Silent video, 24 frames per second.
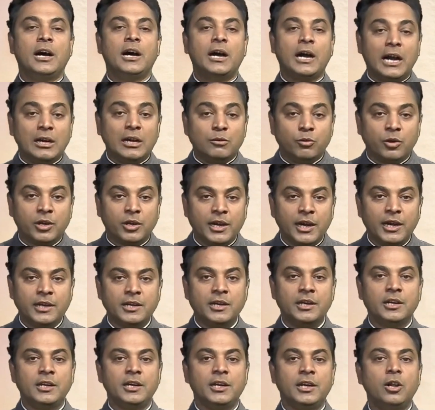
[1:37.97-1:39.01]

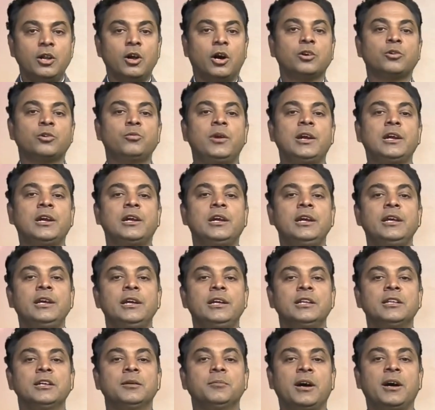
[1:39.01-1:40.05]
advocated eloquently
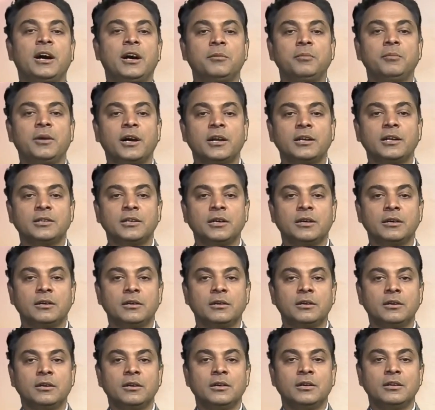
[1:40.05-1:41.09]
in the Mahabharata
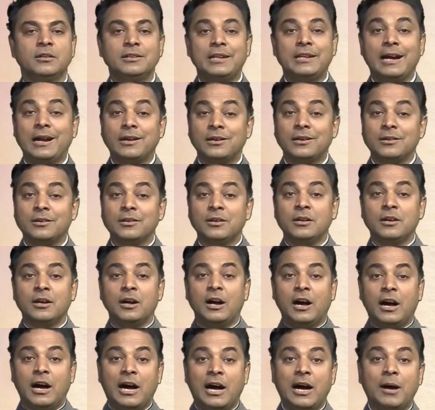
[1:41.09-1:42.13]
that
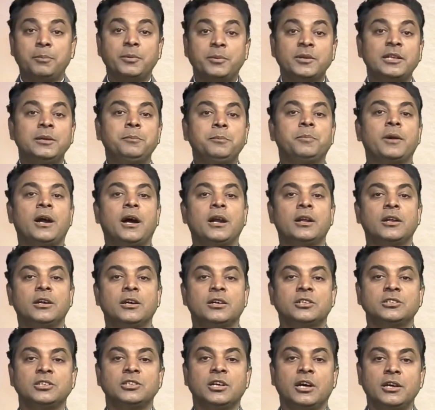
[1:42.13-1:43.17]
apadi
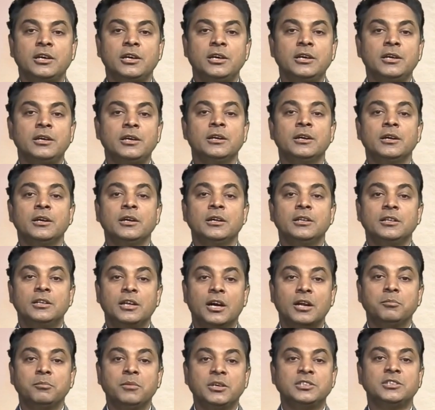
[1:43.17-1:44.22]
pranaraksha hi
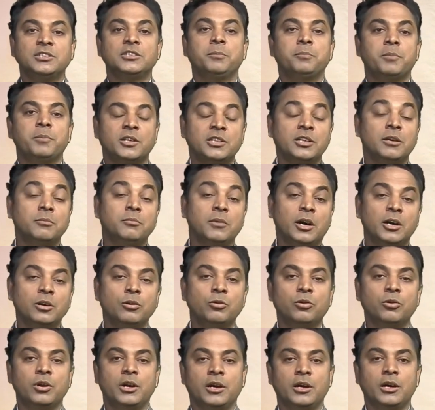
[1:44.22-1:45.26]
dharmasya pratham
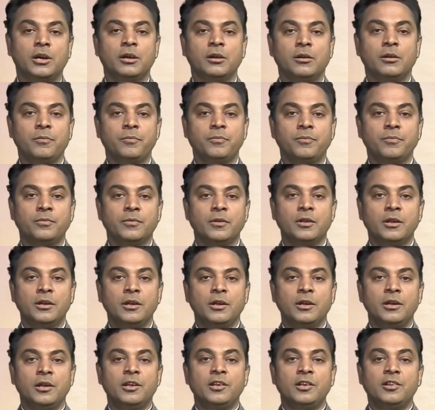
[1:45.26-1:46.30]
ankuraha.
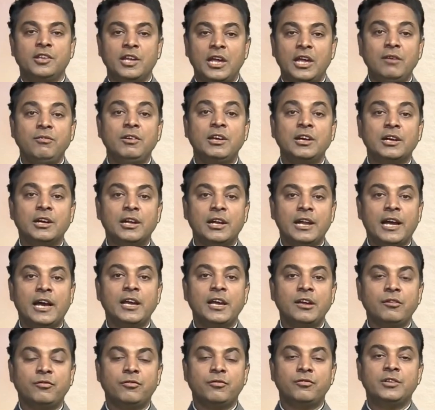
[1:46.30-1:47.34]
Saving a
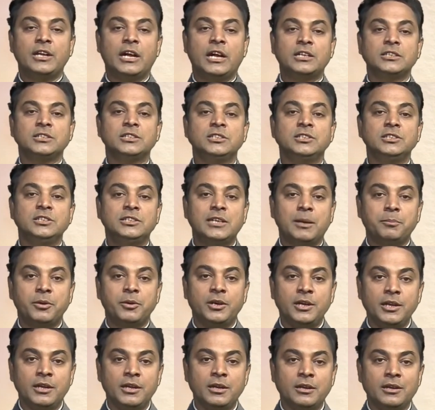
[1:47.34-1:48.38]
life that is in
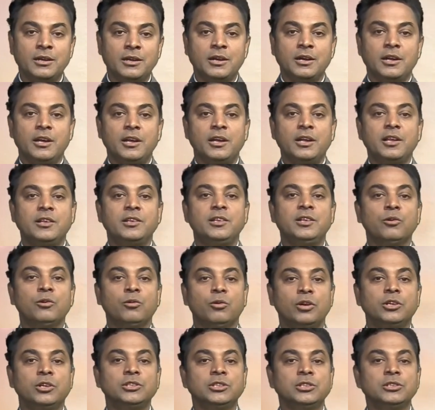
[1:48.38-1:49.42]
jeopardy is the
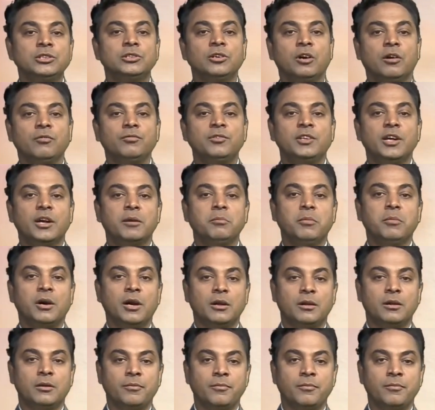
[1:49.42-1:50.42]
origin of dharma.